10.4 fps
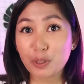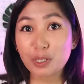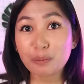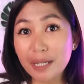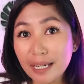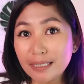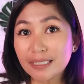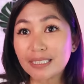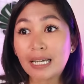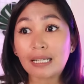Which
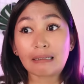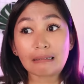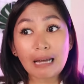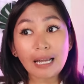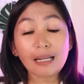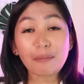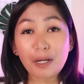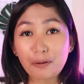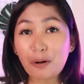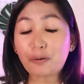means, na dahil
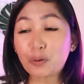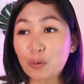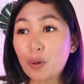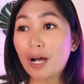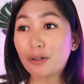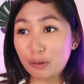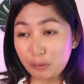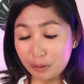meron akong 2 out of